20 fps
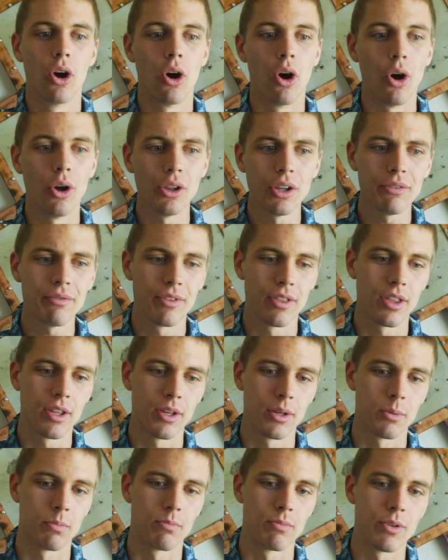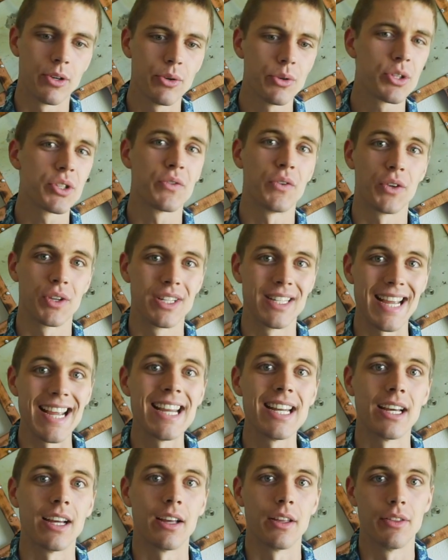all of the useful
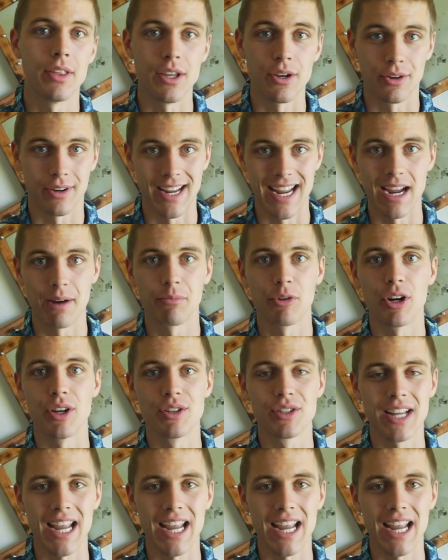data that your camera is